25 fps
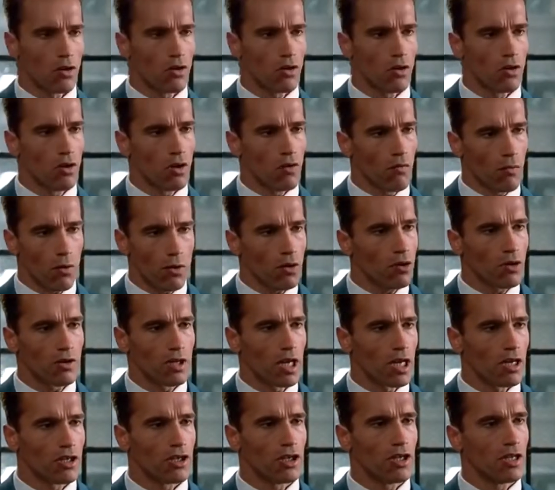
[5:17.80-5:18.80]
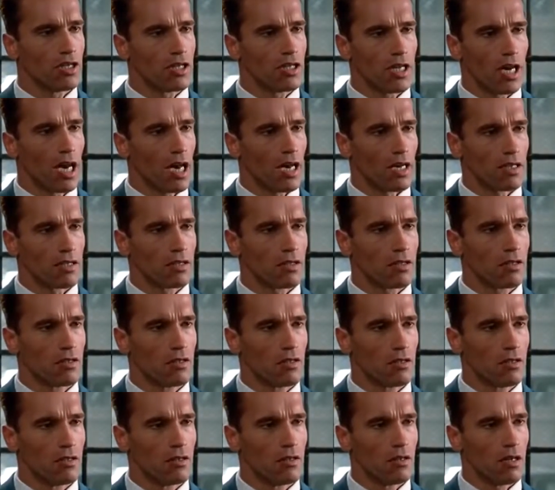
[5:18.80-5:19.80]
I do not want to touch his ass.
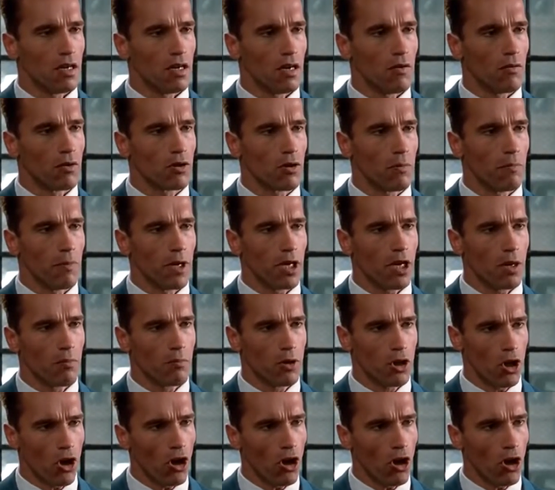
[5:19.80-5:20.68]
I want to make him